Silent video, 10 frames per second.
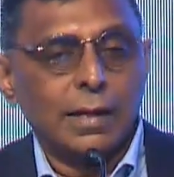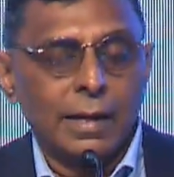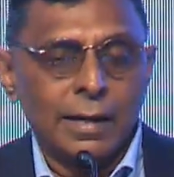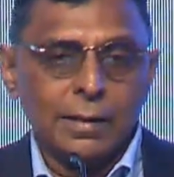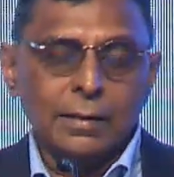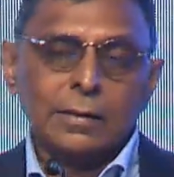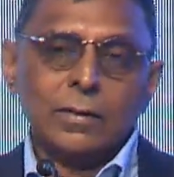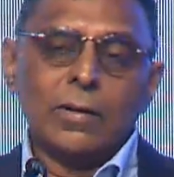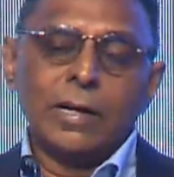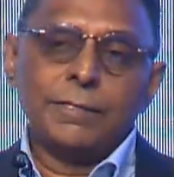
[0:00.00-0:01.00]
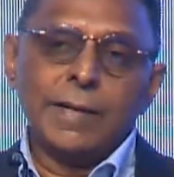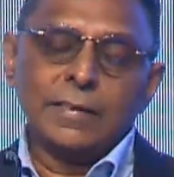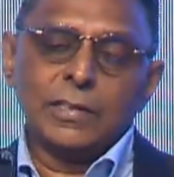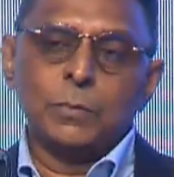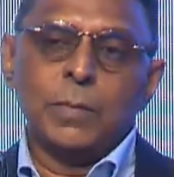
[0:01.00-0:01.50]
and I
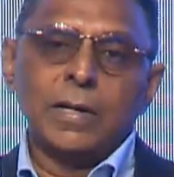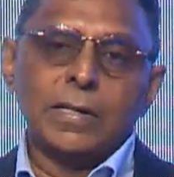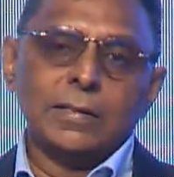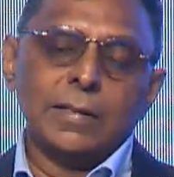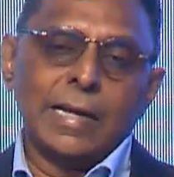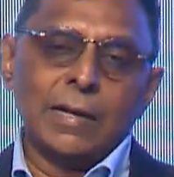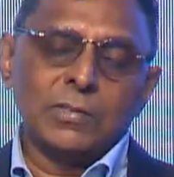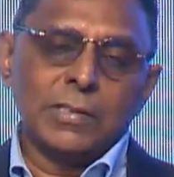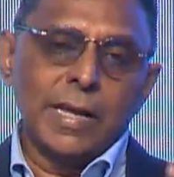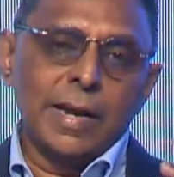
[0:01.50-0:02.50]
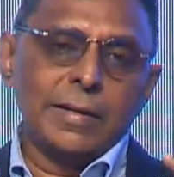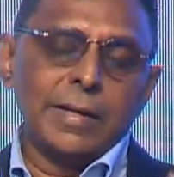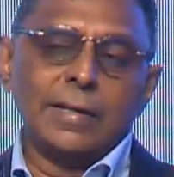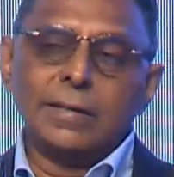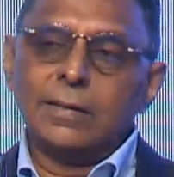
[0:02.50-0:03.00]
felt this burden that I was
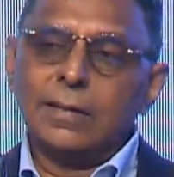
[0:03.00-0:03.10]
inheriting